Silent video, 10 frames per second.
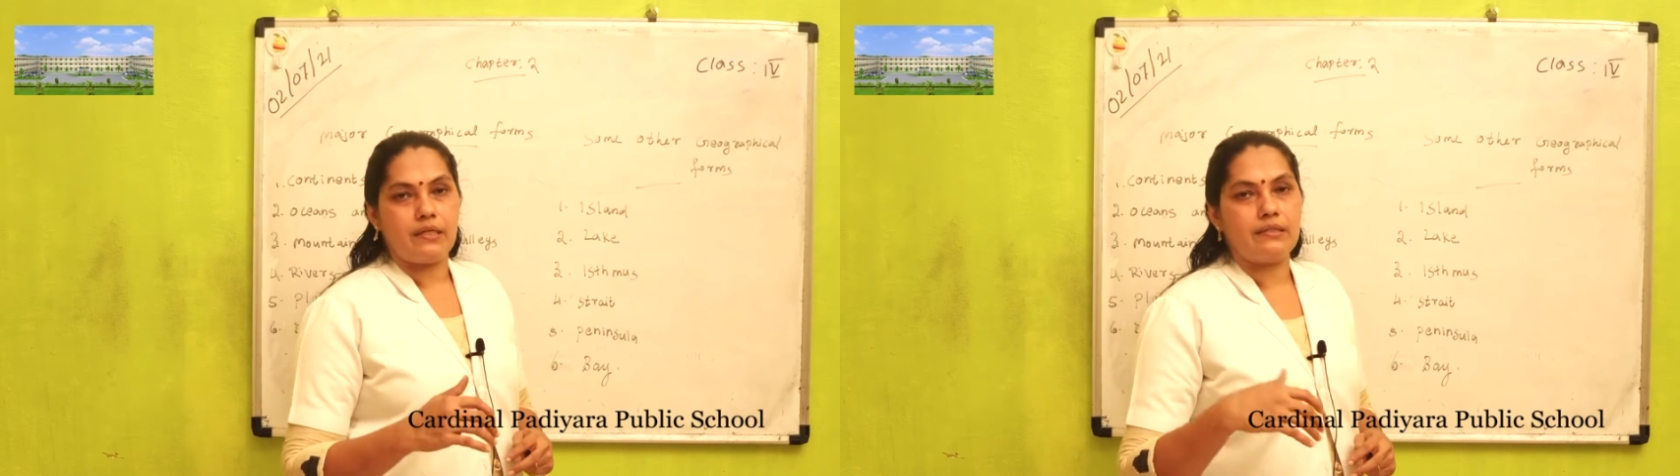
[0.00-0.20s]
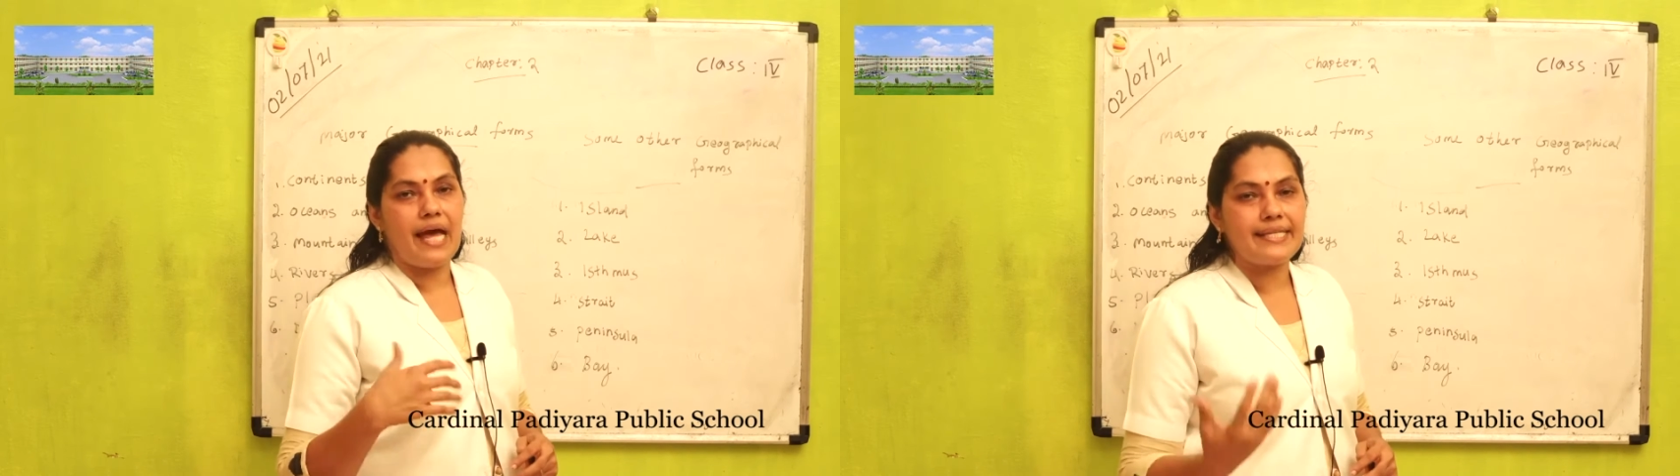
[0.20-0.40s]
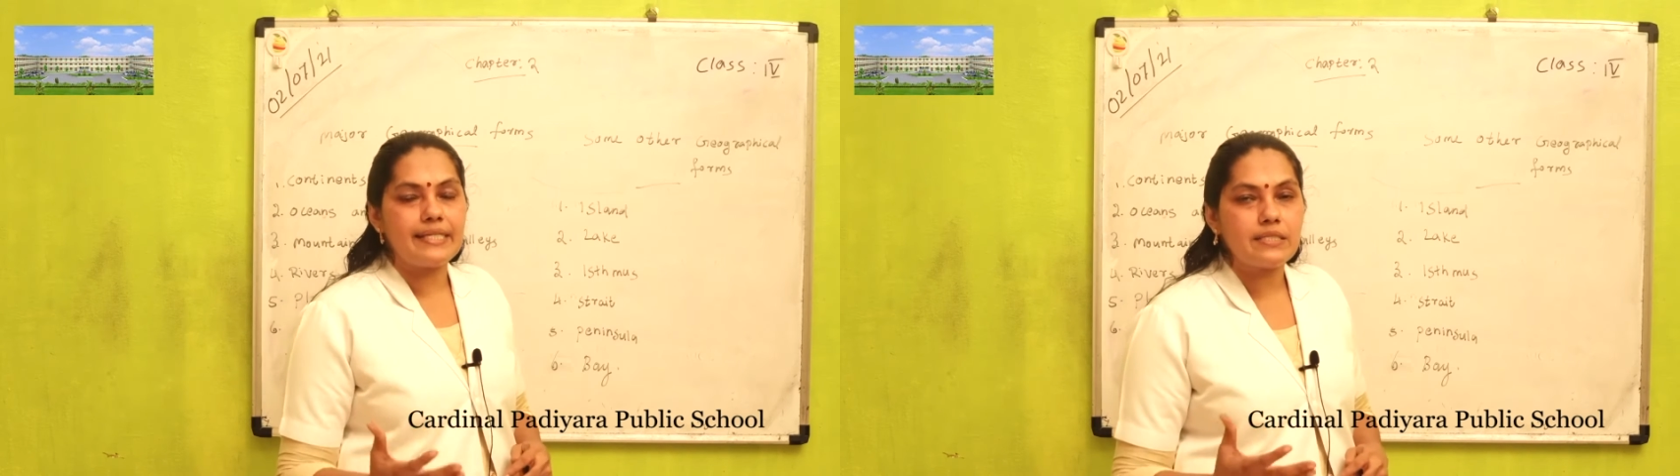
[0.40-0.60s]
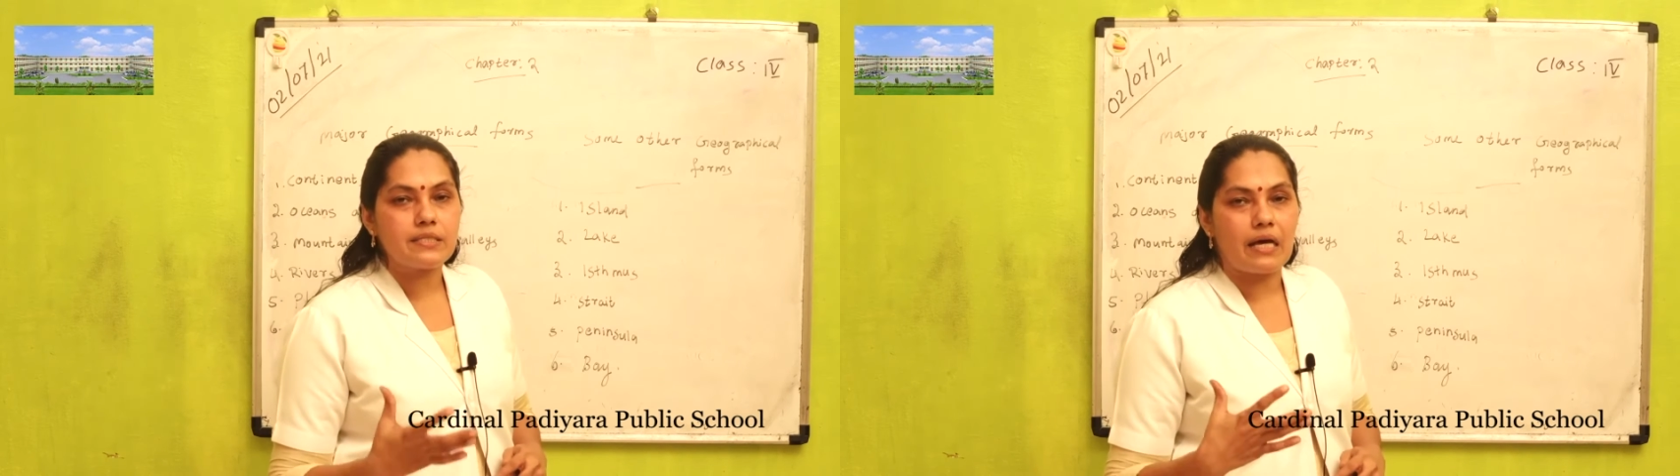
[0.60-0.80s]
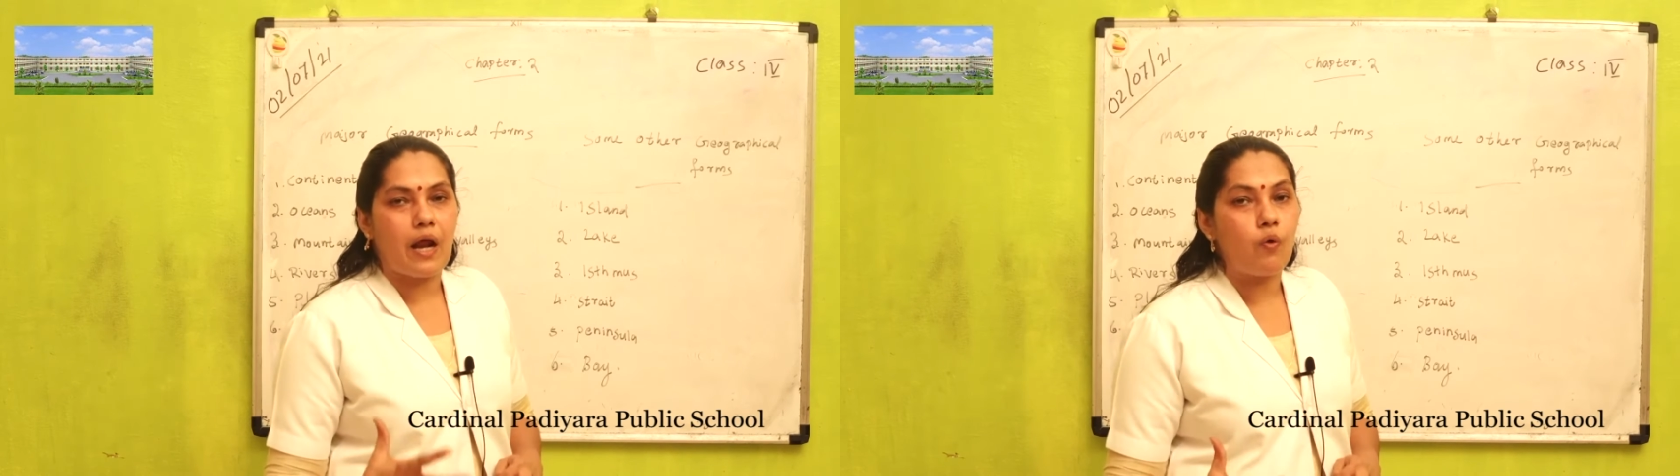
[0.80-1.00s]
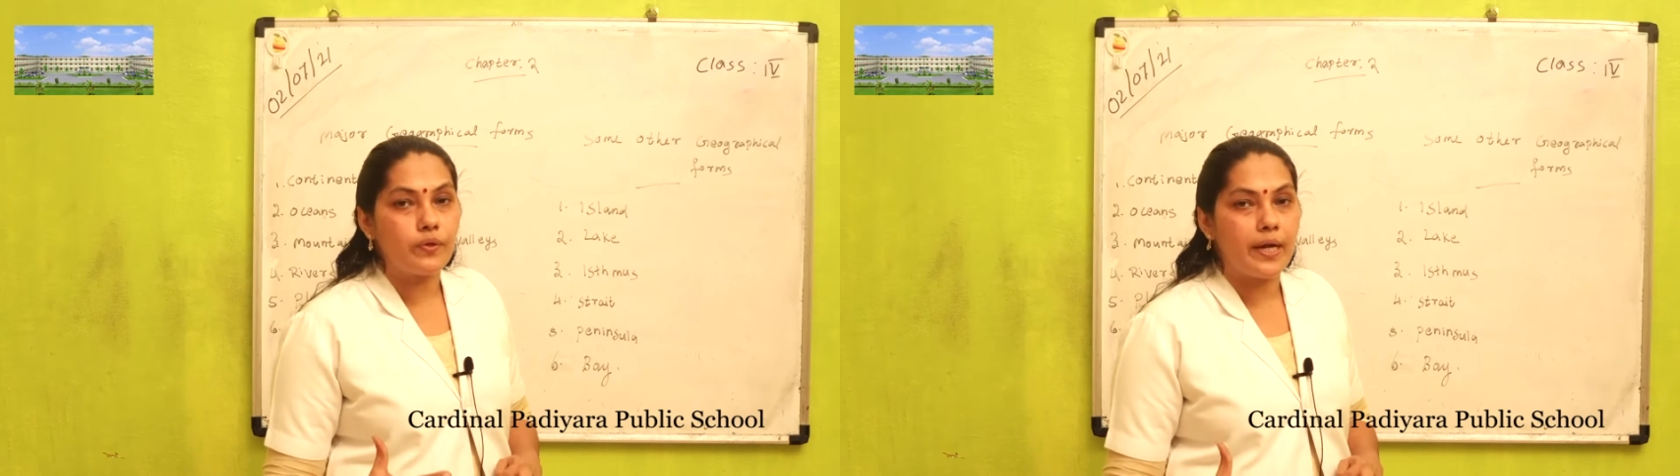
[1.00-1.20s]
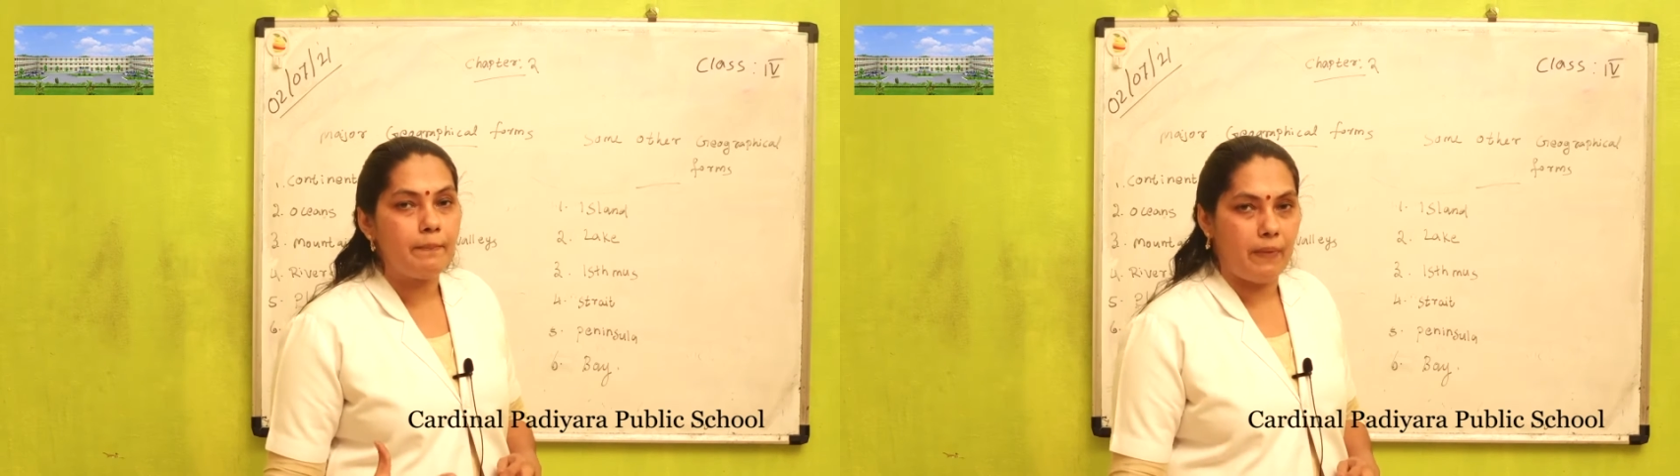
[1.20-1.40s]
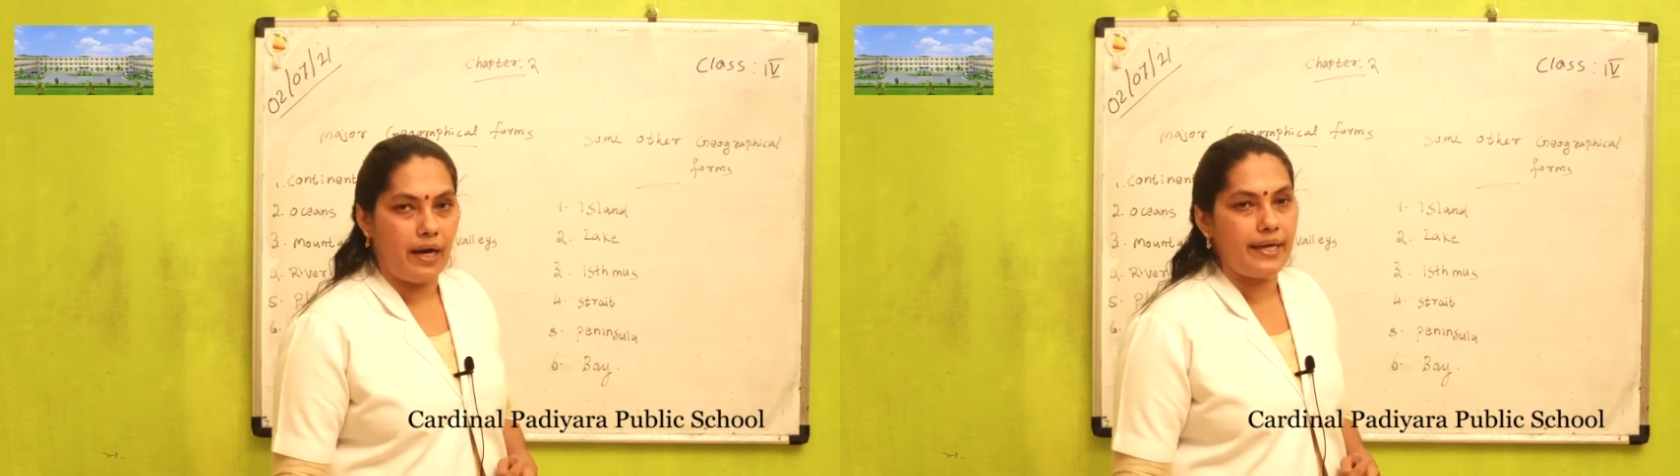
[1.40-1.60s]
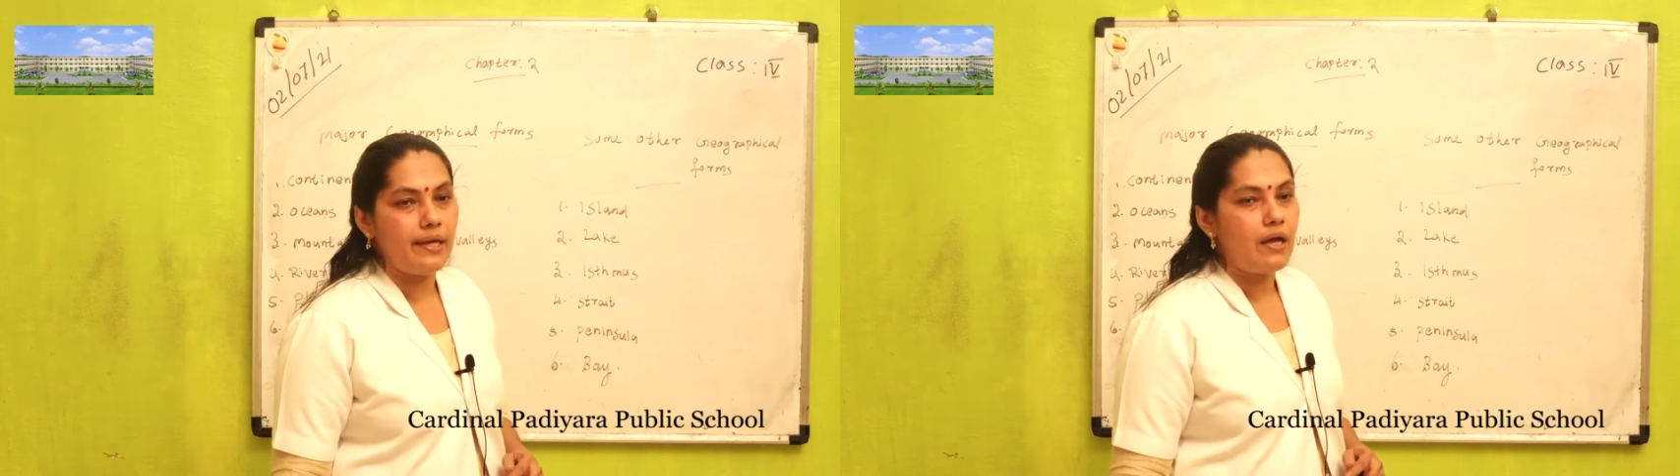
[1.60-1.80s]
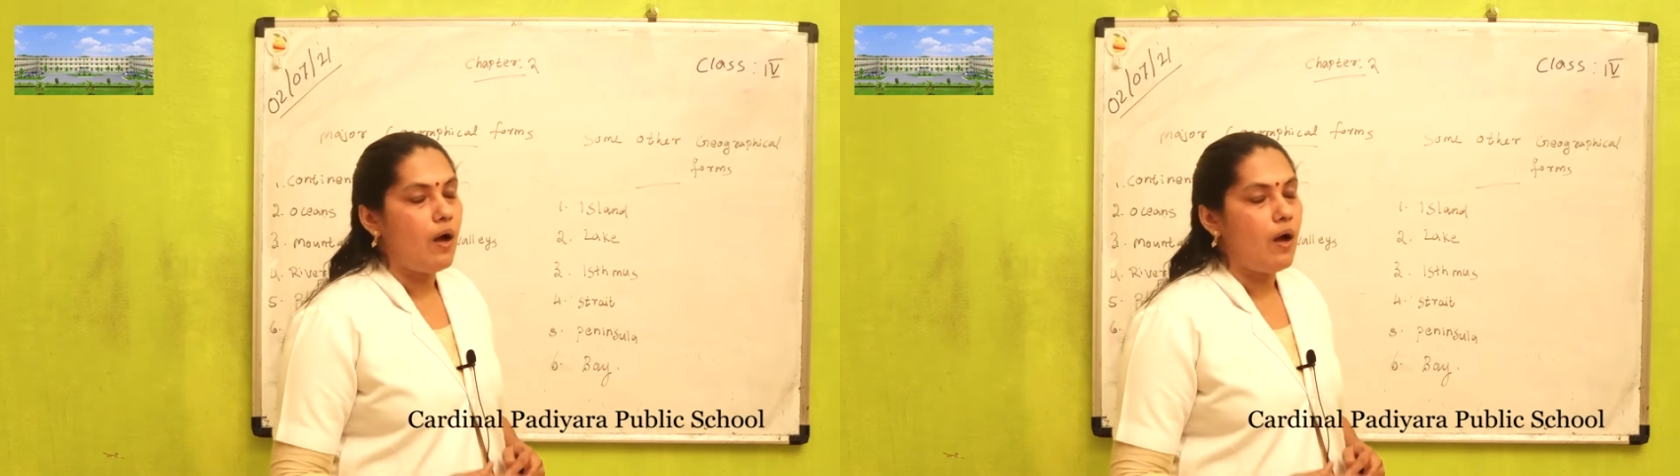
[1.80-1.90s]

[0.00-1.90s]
that is surrounded by